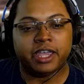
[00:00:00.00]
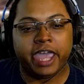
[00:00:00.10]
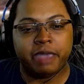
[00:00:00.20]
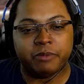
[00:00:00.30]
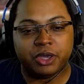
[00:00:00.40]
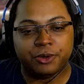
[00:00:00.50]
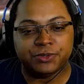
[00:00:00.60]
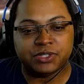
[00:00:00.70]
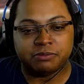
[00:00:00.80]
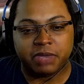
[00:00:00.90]
game
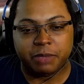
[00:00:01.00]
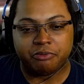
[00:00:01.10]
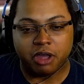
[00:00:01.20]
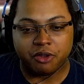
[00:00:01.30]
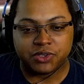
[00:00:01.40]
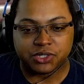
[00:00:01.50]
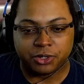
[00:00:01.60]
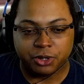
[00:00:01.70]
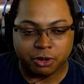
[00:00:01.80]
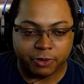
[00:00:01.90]
modes to make progress on
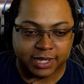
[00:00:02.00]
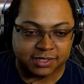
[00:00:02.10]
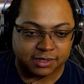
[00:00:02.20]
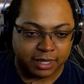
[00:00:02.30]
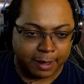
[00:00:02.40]
your quests.